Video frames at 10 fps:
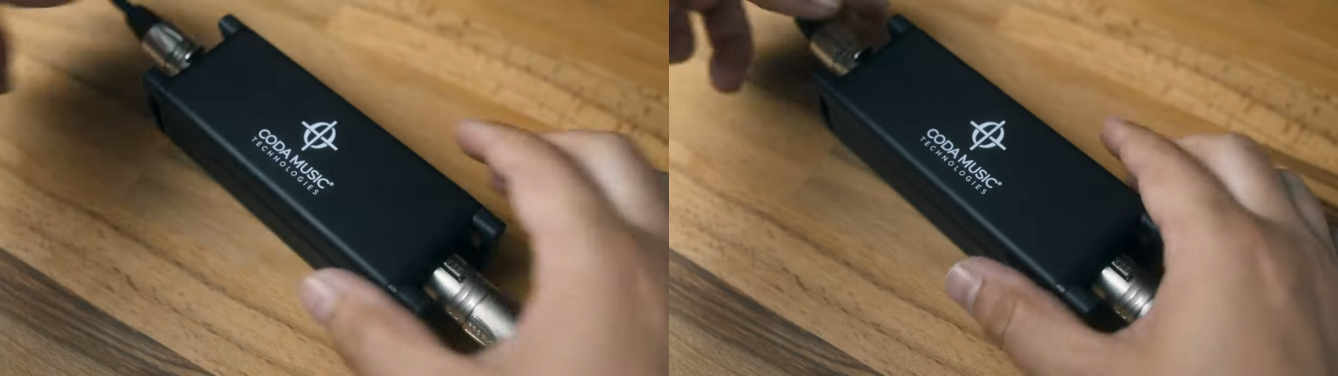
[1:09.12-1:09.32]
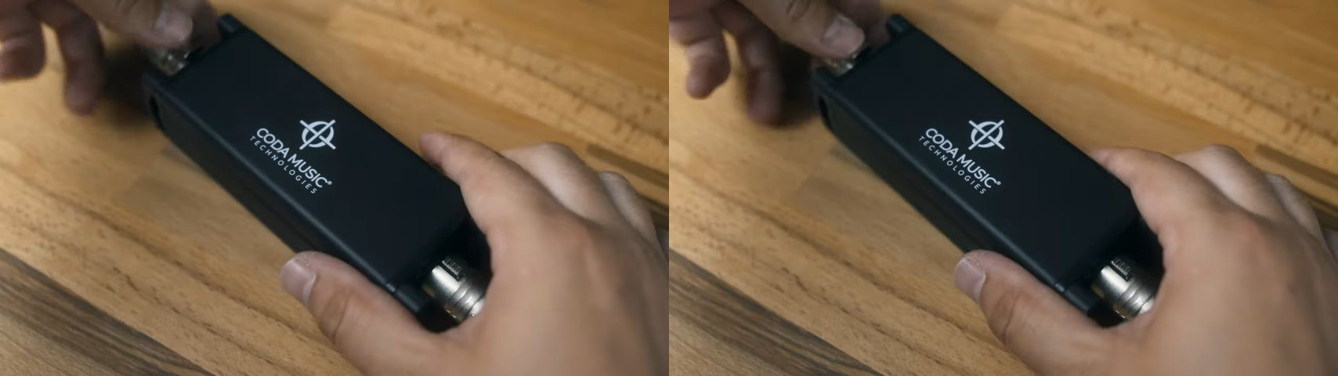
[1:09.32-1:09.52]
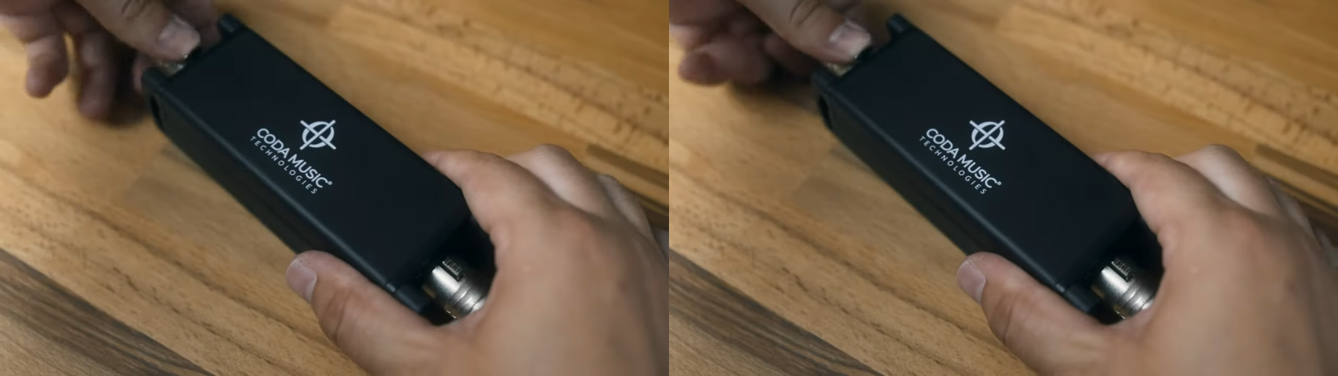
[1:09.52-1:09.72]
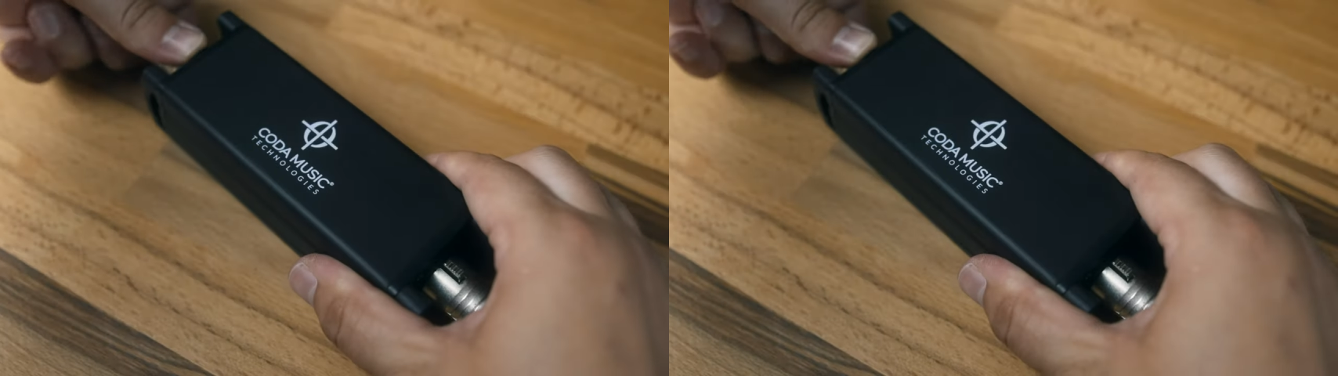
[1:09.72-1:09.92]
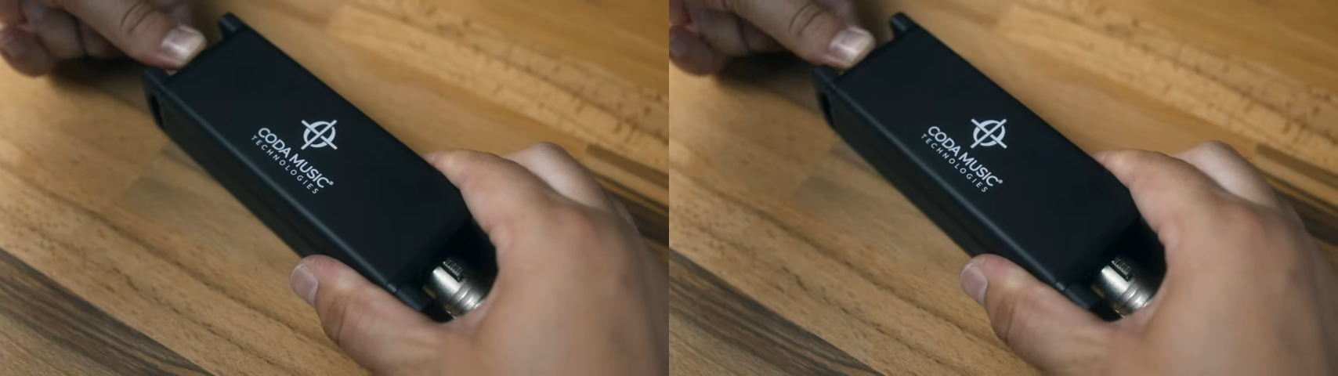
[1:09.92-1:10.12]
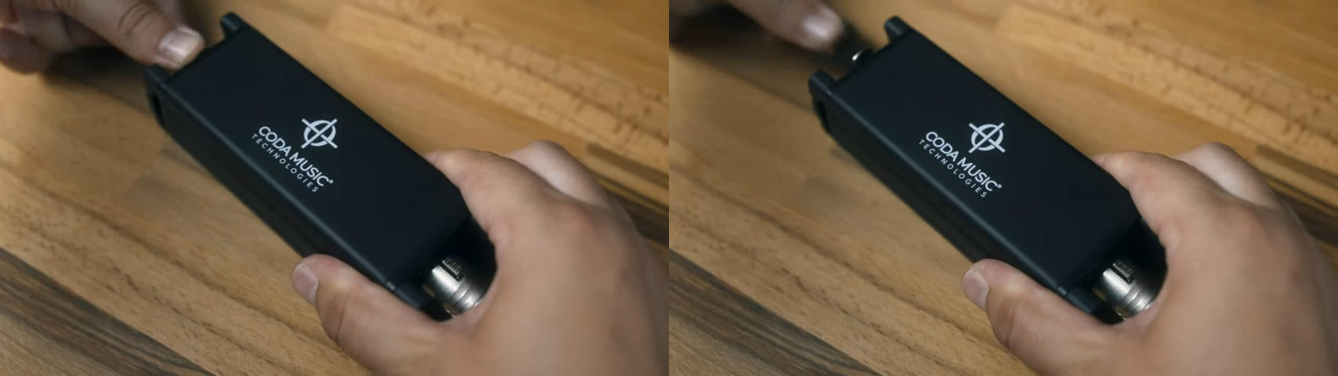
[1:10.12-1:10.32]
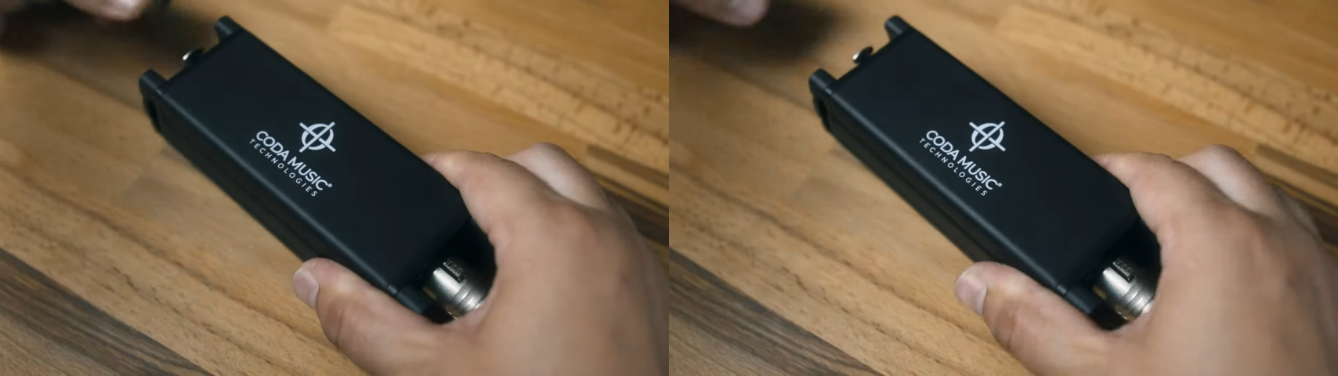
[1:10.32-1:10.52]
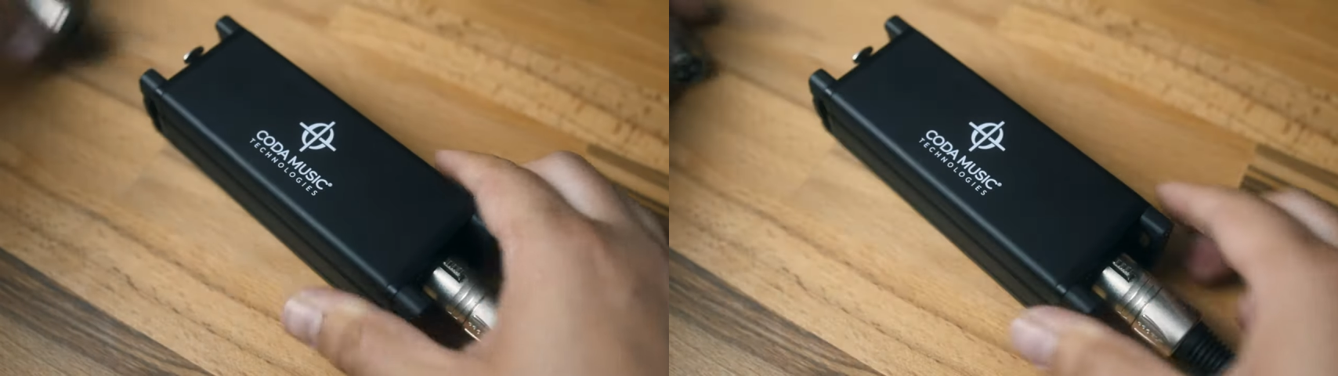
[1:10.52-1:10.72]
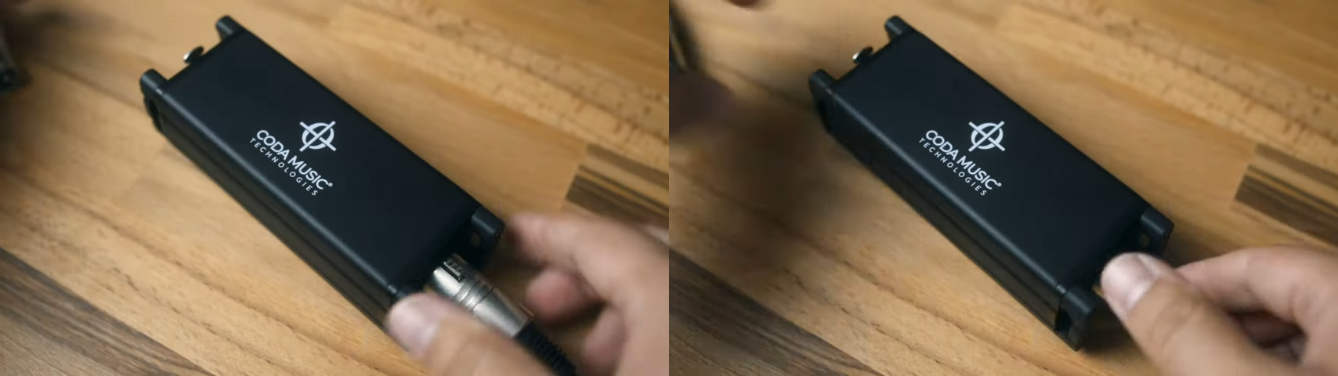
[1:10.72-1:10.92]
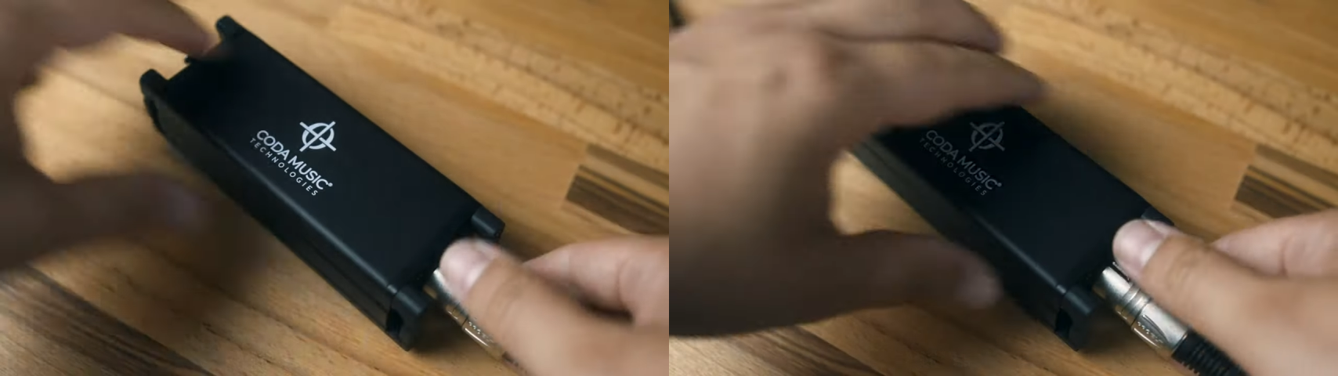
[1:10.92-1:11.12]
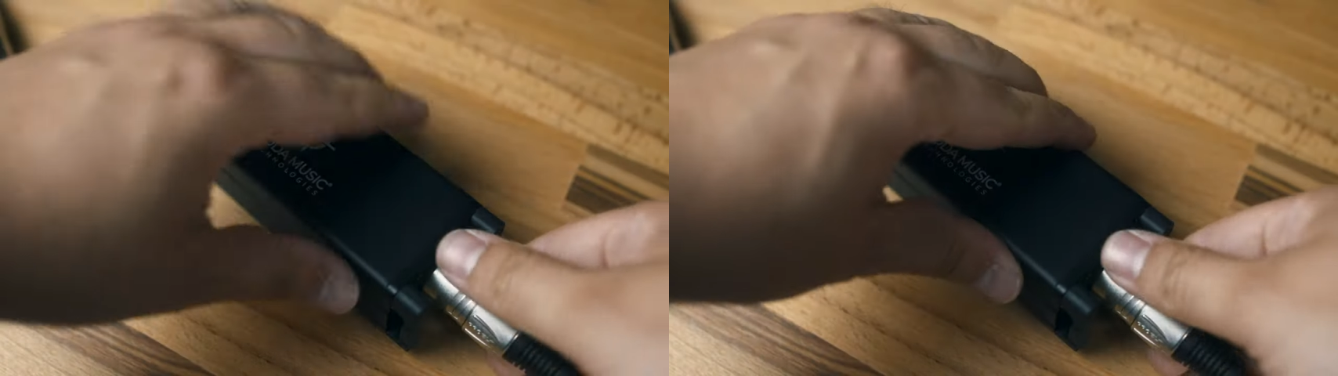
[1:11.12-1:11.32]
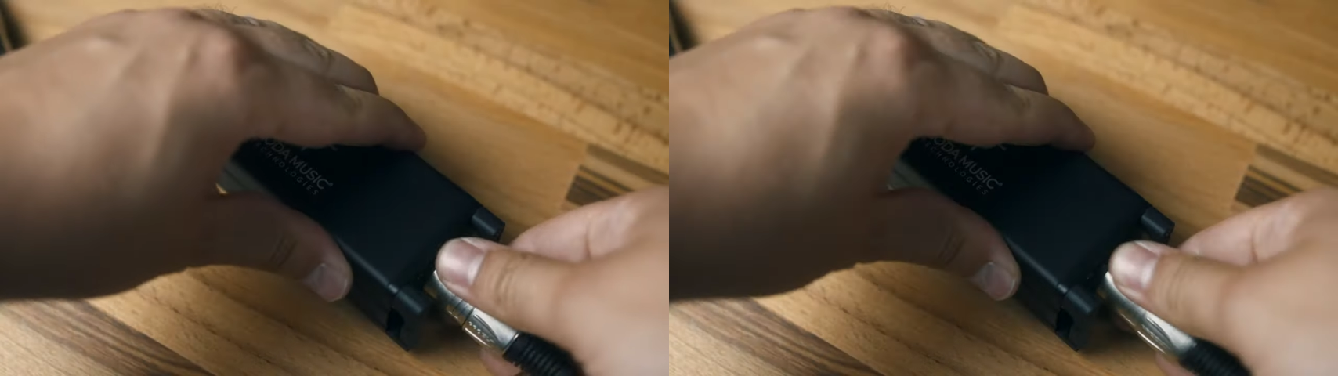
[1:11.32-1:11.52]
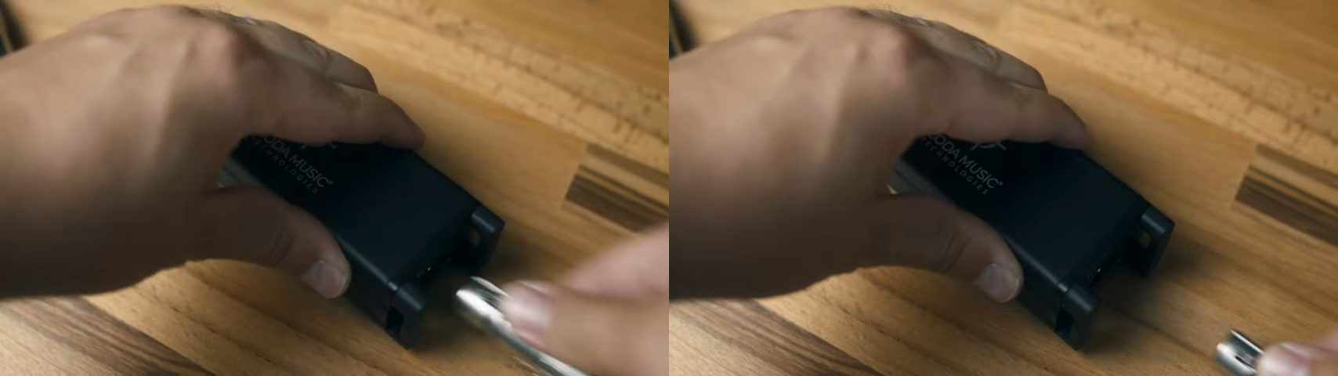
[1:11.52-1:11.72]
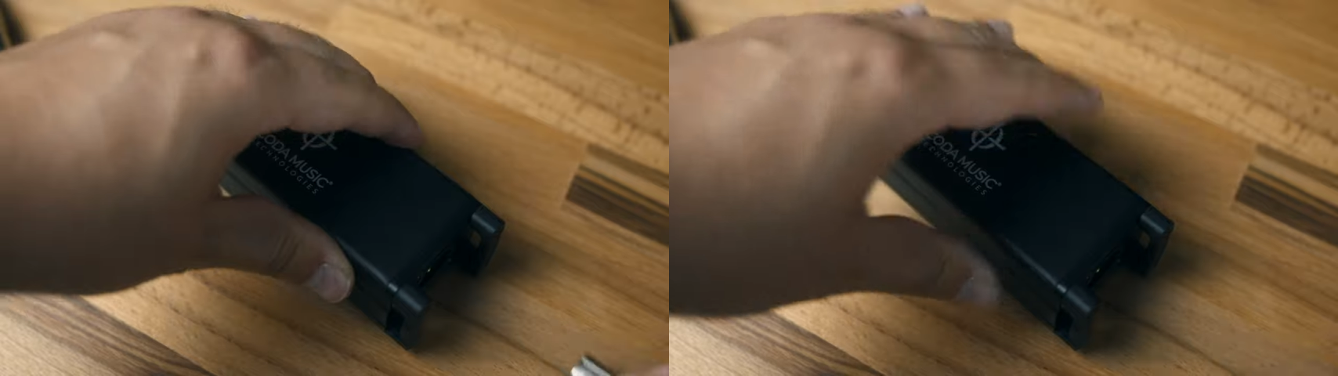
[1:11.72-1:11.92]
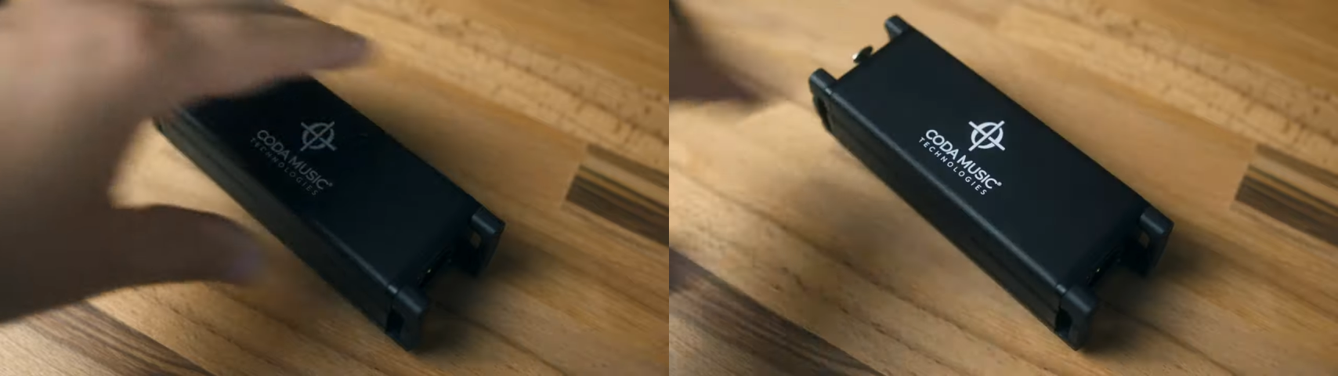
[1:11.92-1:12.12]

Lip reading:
No face is visible, so there are no lips to read.